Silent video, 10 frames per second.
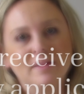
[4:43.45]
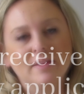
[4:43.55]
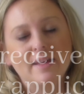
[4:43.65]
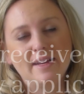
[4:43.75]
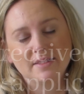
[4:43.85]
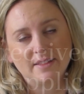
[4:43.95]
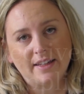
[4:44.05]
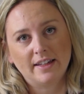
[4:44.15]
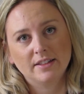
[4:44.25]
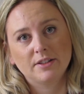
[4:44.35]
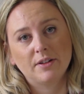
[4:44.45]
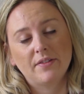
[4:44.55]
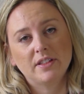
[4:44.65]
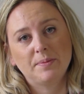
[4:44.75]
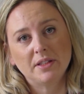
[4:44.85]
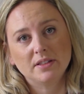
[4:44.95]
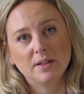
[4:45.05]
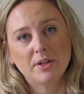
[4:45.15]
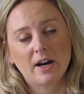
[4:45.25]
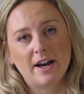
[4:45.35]
Lastly, so if it's been
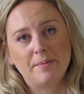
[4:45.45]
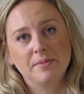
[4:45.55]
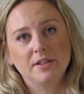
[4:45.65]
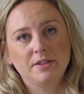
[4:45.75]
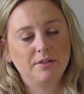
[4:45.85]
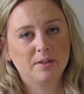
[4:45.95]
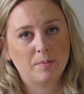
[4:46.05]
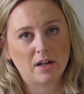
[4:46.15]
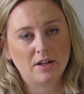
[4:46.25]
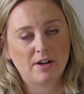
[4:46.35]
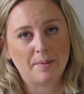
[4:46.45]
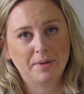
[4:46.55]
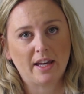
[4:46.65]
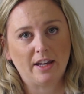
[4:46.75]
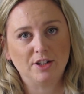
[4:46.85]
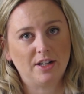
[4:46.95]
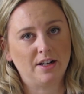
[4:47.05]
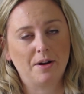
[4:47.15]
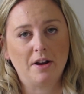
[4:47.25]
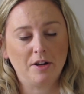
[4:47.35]
some time since you submitted your
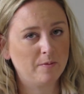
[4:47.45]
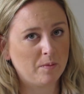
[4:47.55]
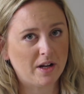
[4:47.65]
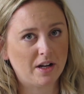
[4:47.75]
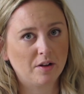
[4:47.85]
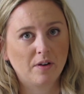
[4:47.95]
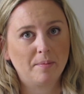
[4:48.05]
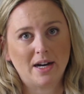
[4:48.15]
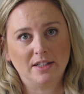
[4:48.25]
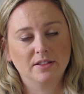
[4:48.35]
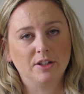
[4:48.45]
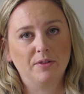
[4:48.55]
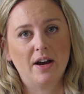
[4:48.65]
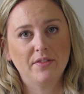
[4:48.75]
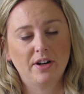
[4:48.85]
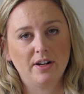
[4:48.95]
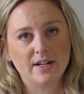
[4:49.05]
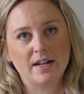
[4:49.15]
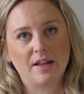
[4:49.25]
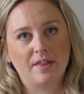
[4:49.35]
application and you've been waiting for months and you haven't heard
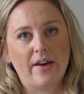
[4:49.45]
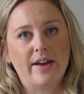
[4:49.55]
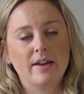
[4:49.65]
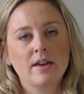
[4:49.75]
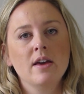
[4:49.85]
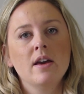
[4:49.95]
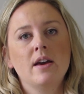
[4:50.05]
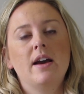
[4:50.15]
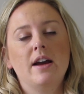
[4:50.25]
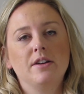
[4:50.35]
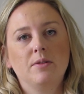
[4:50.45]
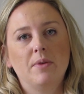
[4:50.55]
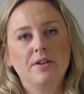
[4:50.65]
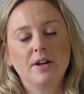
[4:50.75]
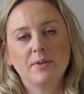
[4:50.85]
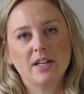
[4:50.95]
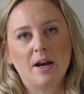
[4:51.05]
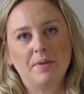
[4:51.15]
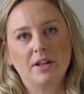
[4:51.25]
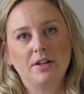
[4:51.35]
anything, and you're wondering what's
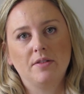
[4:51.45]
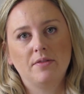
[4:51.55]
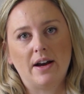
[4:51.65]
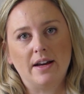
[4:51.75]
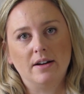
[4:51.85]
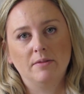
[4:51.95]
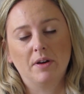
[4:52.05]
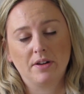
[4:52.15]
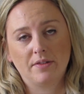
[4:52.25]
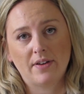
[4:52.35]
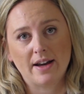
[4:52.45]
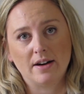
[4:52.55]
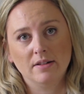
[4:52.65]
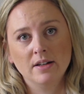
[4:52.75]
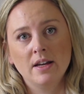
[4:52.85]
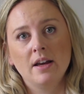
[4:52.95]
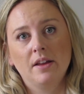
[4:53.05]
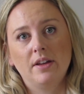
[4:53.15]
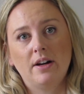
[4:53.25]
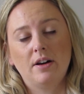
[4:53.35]
happening with your file,
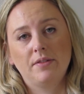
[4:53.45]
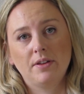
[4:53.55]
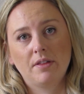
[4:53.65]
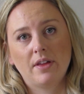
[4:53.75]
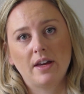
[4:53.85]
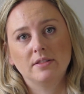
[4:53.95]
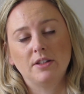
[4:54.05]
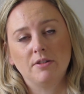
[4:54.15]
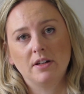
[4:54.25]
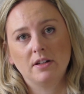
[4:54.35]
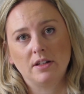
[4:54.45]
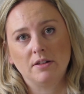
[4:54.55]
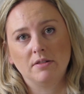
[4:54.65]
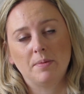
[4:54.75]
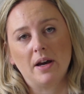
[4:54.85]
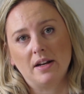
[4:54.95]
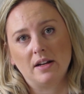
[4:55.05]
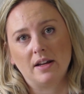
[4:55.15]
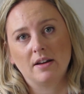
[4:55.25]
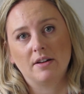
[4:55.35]
there are a few things that you can do
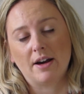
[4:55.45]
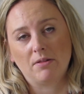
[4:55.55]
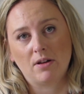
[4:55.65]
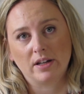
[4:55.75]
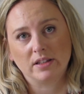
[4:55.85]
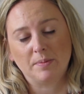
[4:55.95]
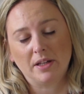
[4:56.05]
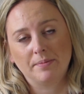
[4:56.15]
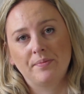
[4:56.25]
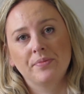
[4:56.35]
depending on how long it's been.